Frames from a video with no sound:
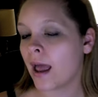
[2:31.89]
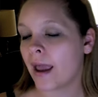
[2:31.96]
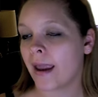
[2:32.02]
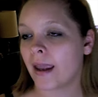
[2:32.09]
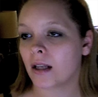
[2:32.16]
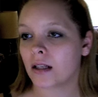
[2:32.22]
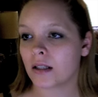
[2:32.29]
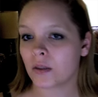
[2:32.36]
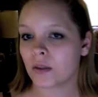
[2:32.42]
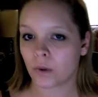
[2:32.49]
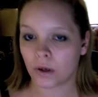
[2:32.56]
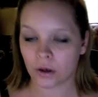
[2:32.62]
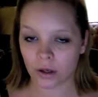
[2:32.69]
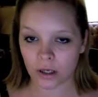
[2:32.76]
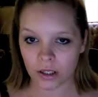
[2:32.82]
And
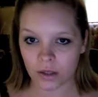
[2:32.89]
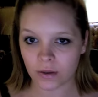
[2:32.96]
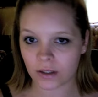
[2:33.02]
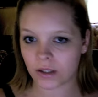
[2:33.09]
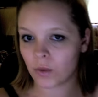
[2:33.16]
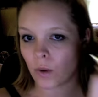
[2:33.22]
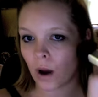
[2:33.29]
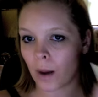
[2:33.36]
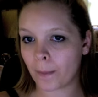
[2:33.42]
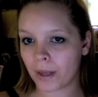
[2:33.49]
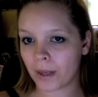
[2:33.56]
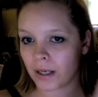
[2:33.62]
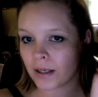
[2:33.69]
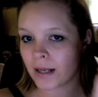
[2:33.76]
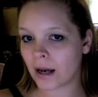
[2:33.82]
what you're going to do is do up
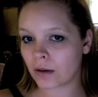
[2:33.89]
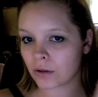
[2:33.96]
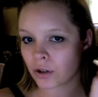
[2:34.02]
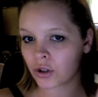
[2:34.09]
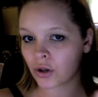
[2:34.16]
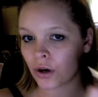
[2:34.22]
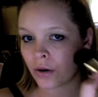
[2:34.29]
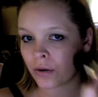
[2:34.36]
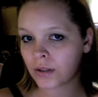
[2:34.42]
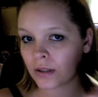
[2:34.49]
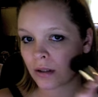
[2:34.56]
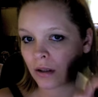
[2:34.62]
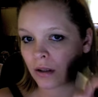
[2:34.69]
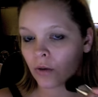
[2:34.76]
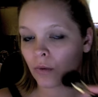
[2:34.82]
and down
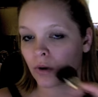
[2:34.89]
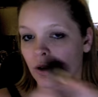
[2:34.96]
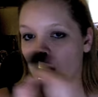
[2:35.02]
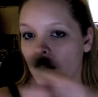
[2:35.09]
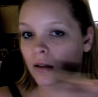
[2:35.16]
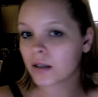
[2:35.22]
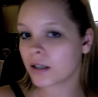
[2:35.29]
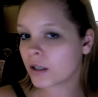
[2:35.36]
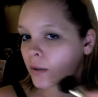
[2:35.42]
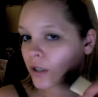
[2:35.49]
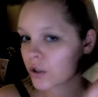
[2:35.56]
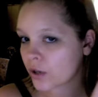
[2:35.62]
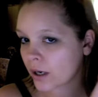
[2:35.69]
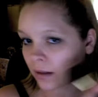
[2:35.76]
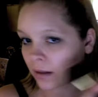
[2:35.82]
strokes. You're not going to do a
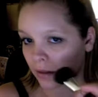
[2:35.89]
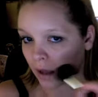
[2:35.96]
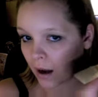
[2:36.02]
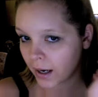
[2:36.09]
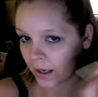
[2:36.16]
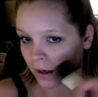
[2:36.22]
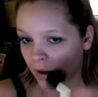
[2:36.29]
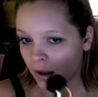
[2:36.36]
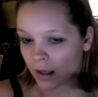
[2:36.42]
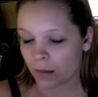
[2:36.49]
straight line.